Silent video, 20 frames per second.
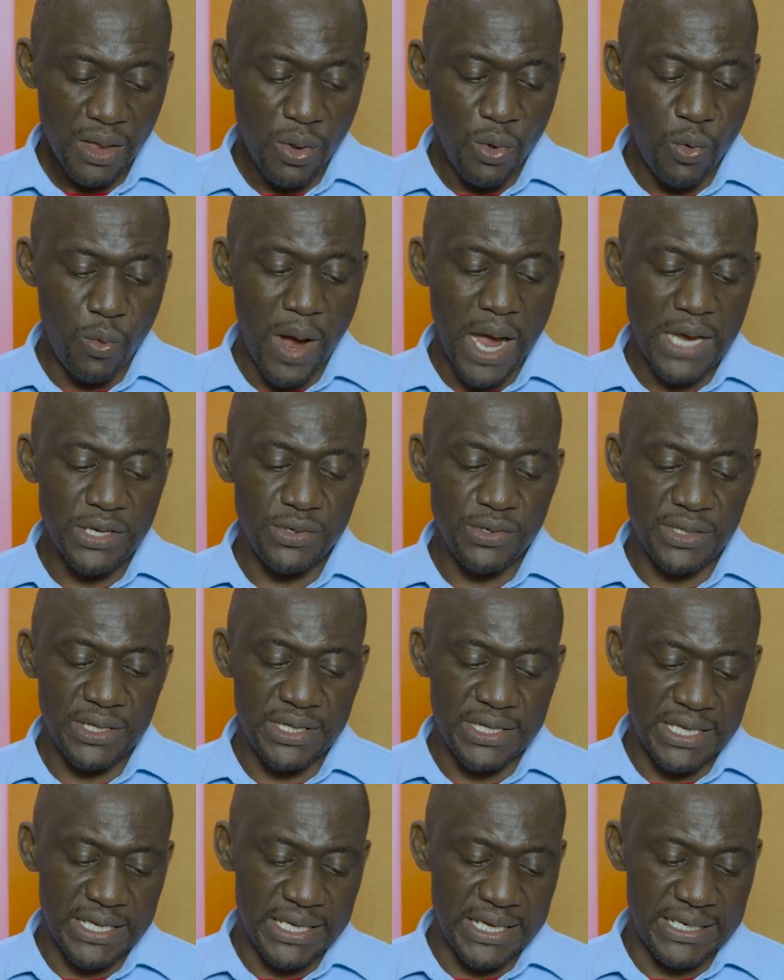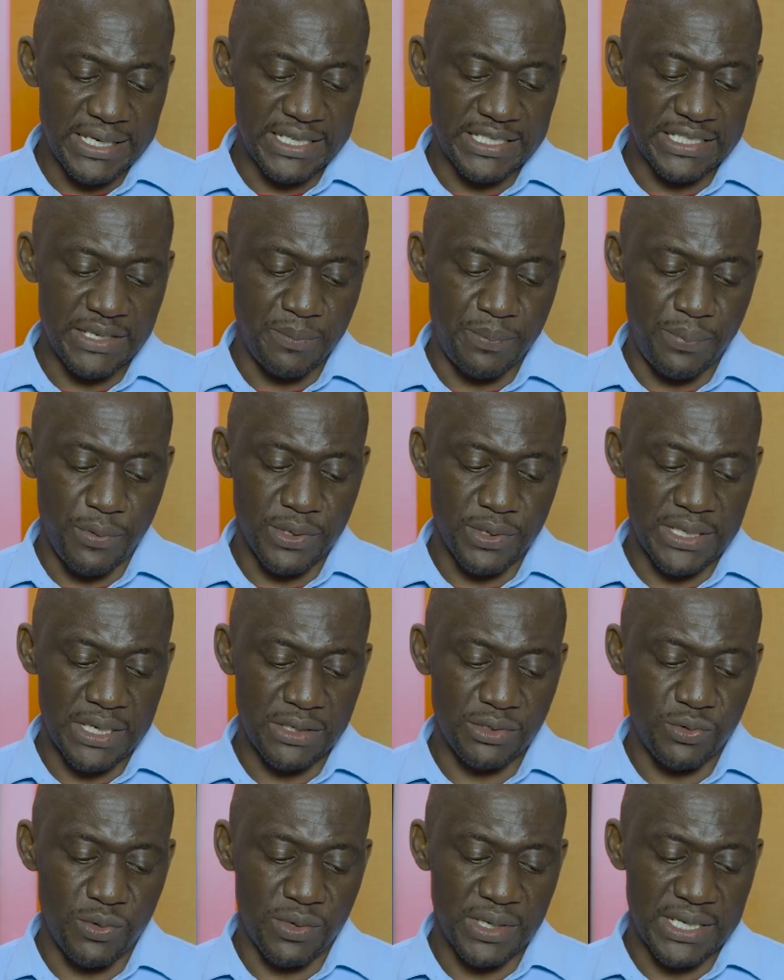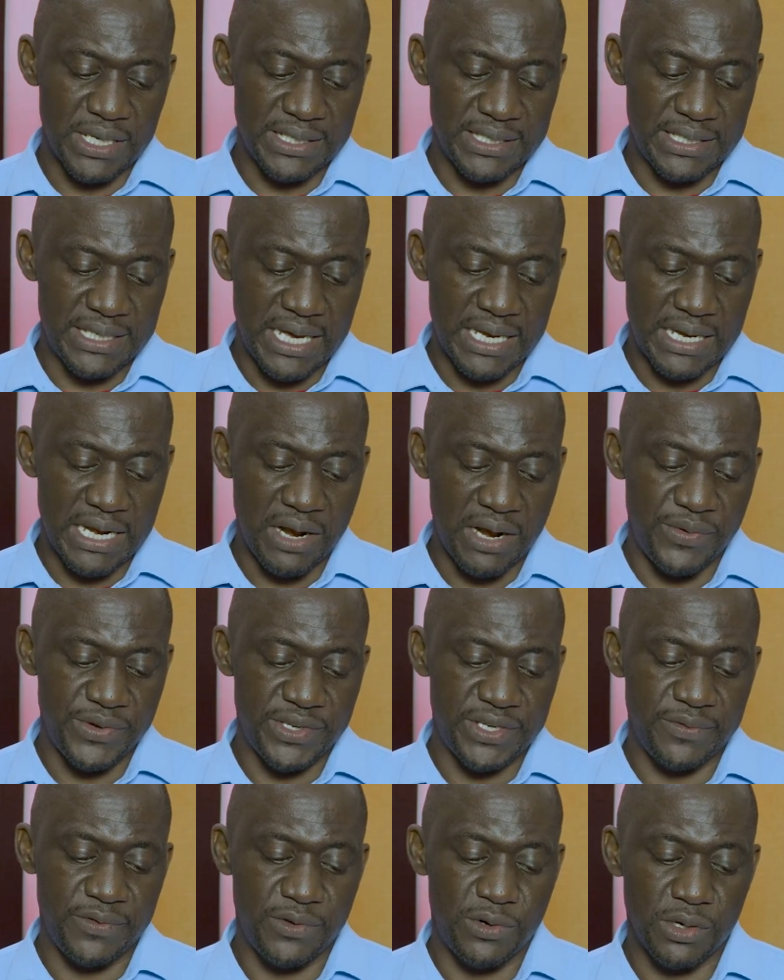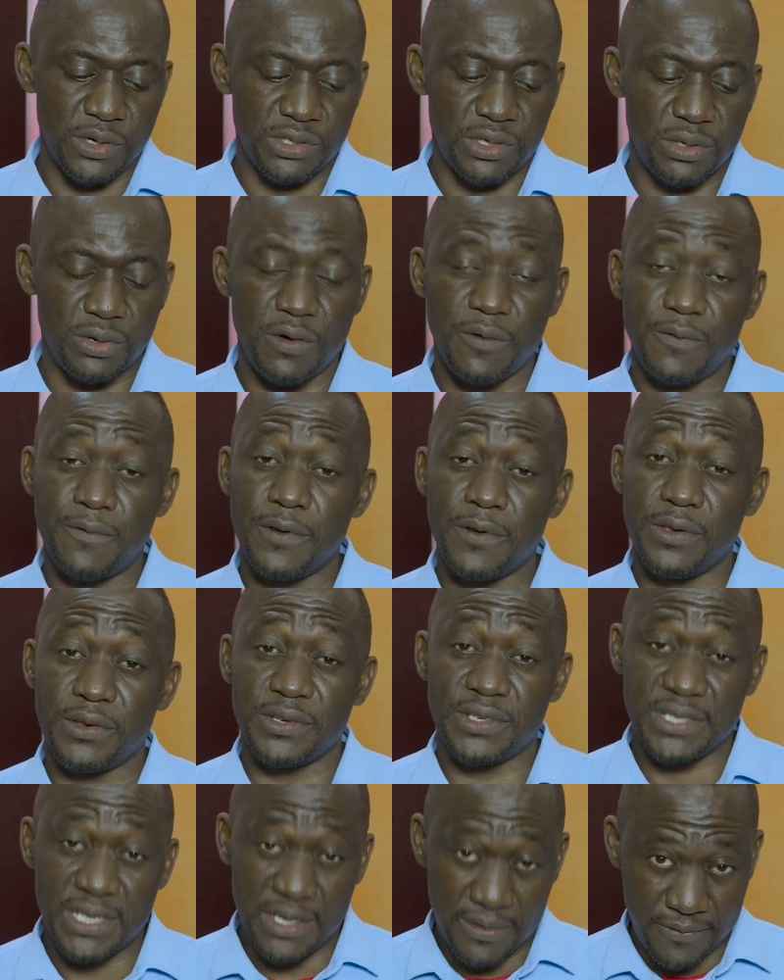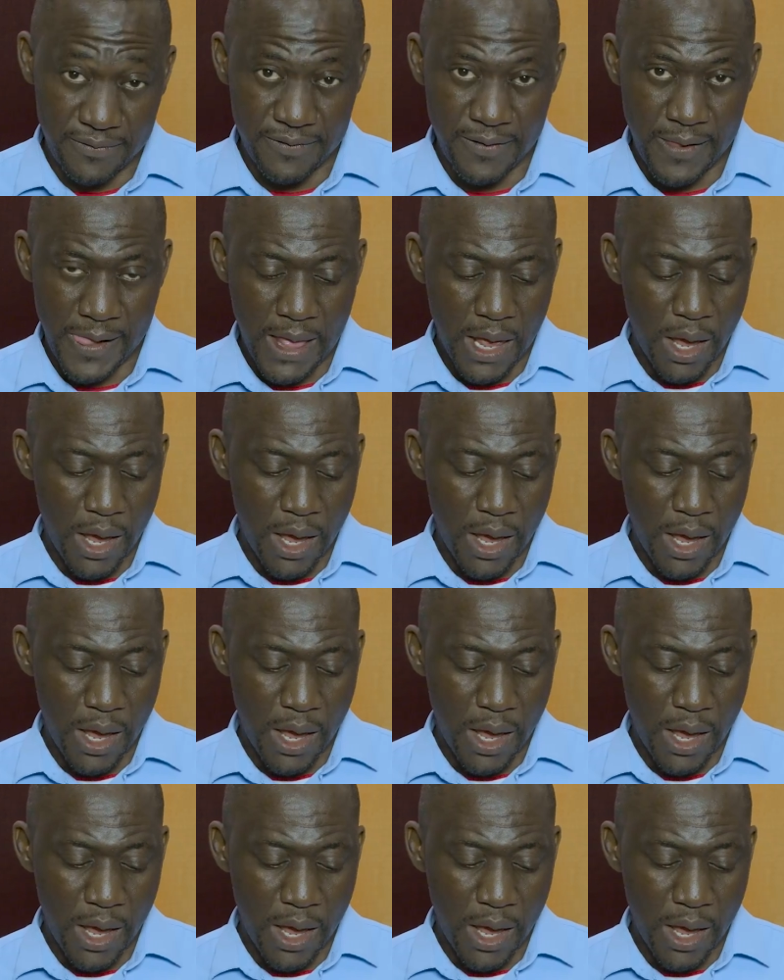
Why do you think it is important to understand and receive God's love for yourself?